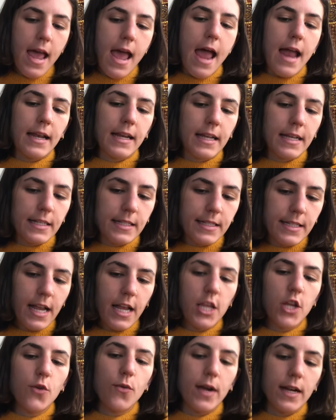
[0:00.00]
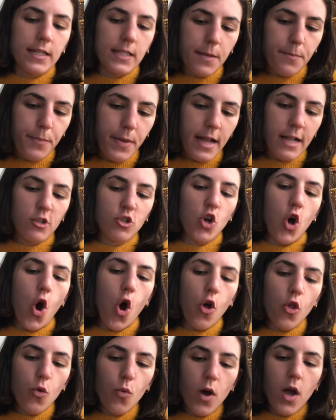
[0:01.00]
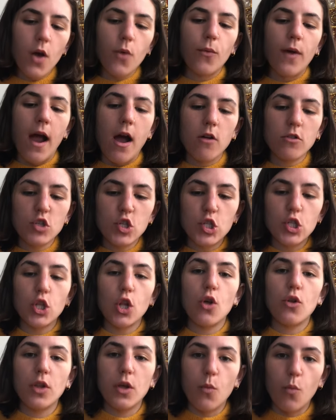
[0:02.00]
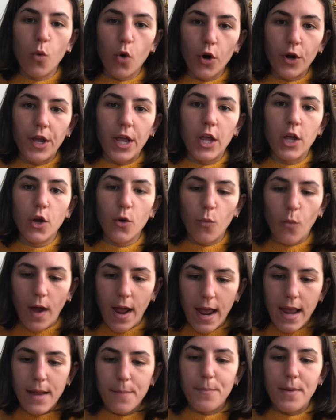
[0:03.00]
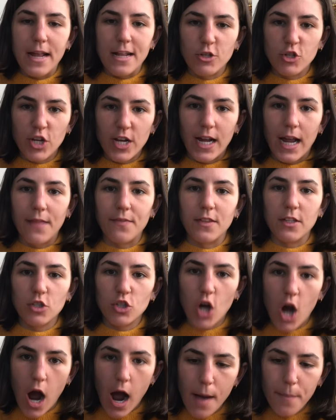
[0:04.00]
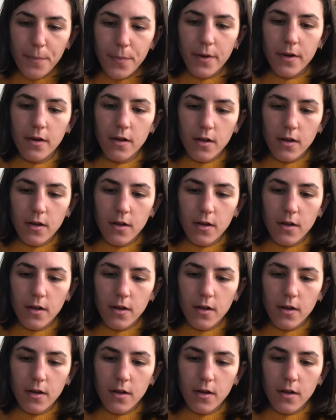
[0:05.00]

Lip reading: and continuing to pinch all the way around, slowly working your way, pinching at the top.